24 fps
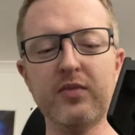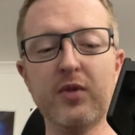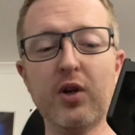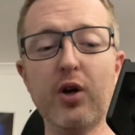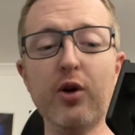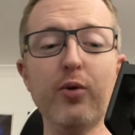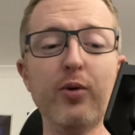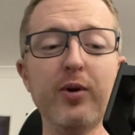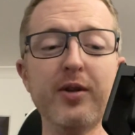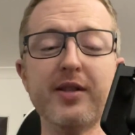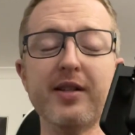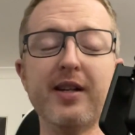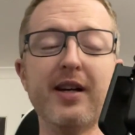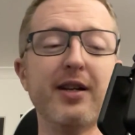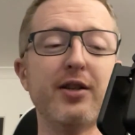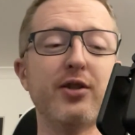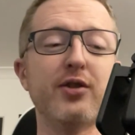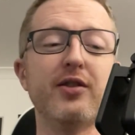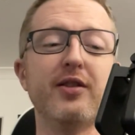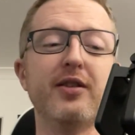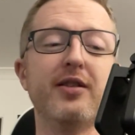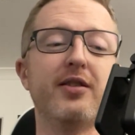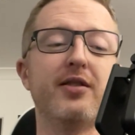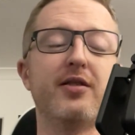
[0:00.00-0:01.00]
Now, it wasn't
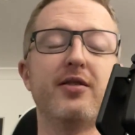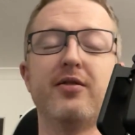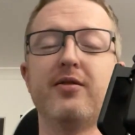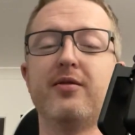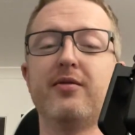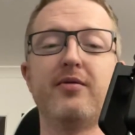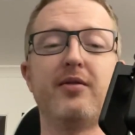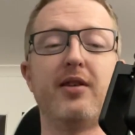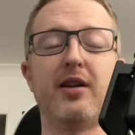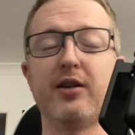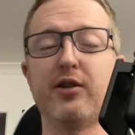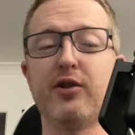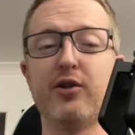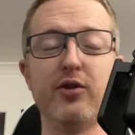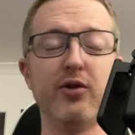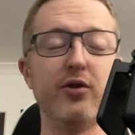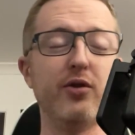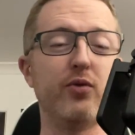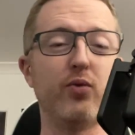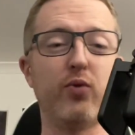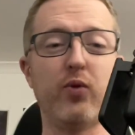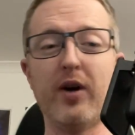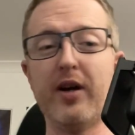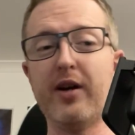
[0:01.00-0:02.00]
actually until a
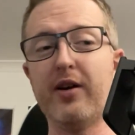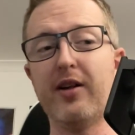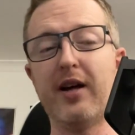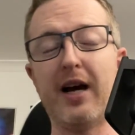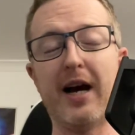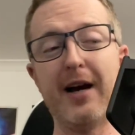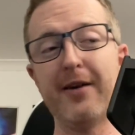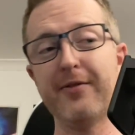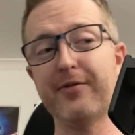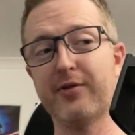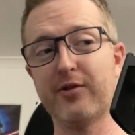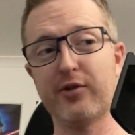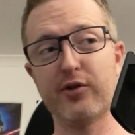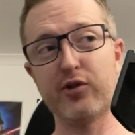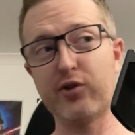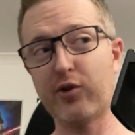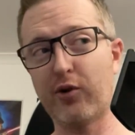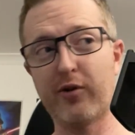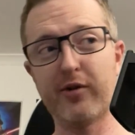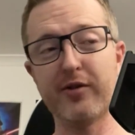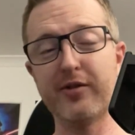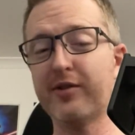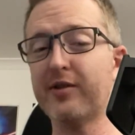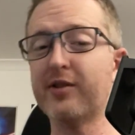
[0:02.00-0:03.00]
good while after
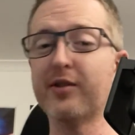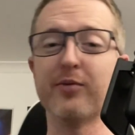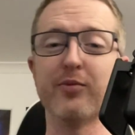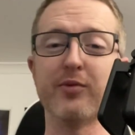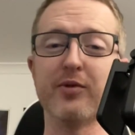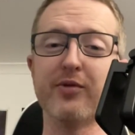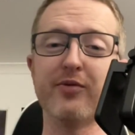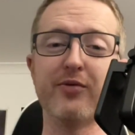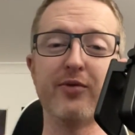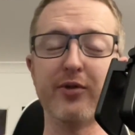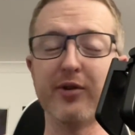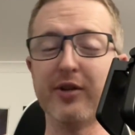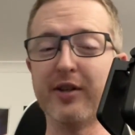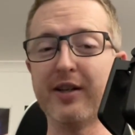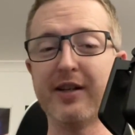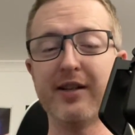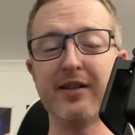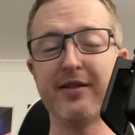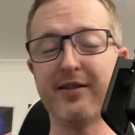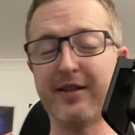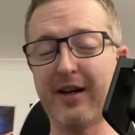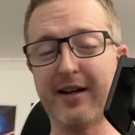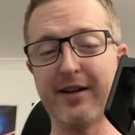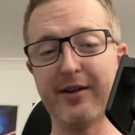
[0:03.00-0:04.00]
Sorenson was fully
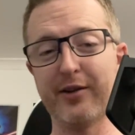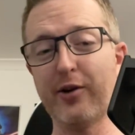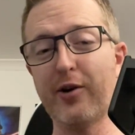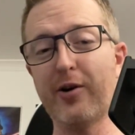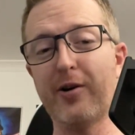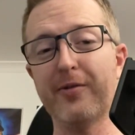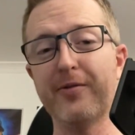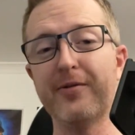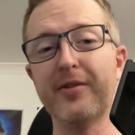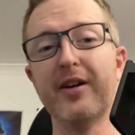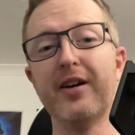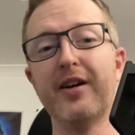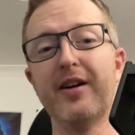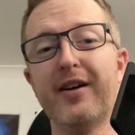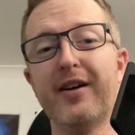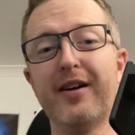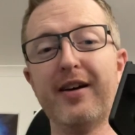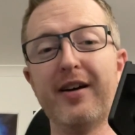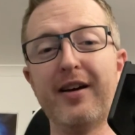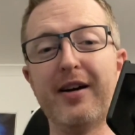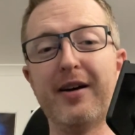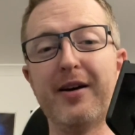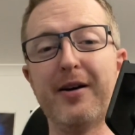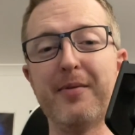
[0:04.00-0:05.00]
died off
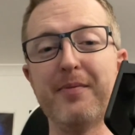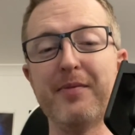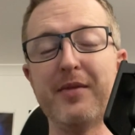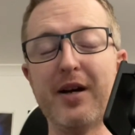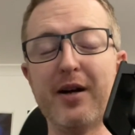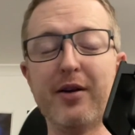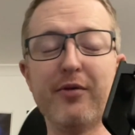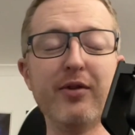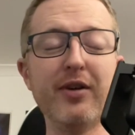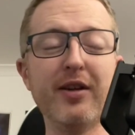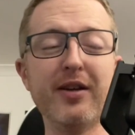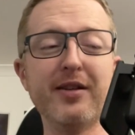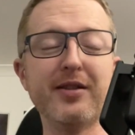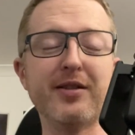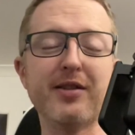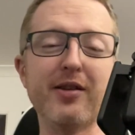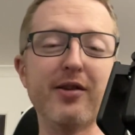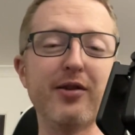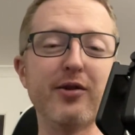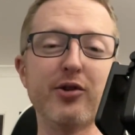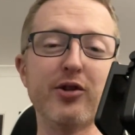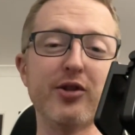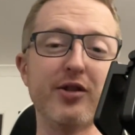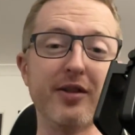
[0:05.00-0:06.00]
that I realized
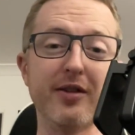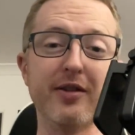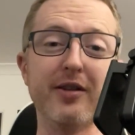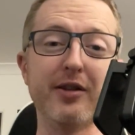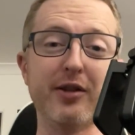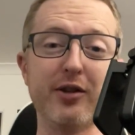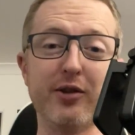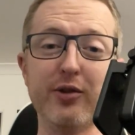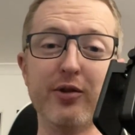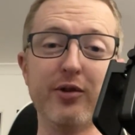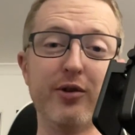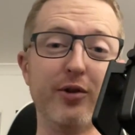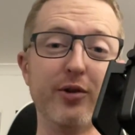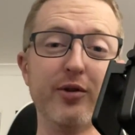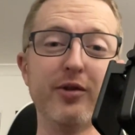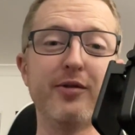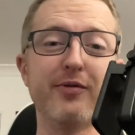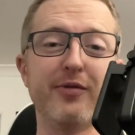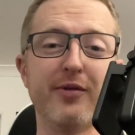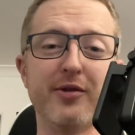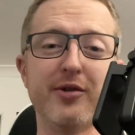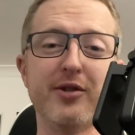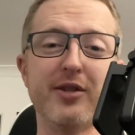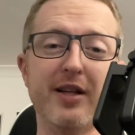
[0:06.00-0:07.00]
that there's still a good use
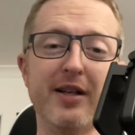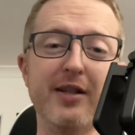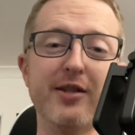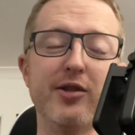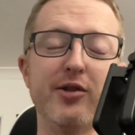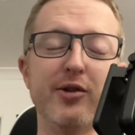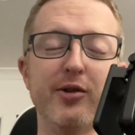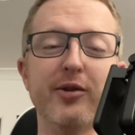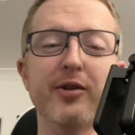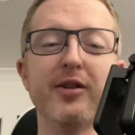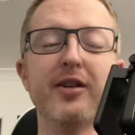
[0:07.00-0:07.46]
for send to.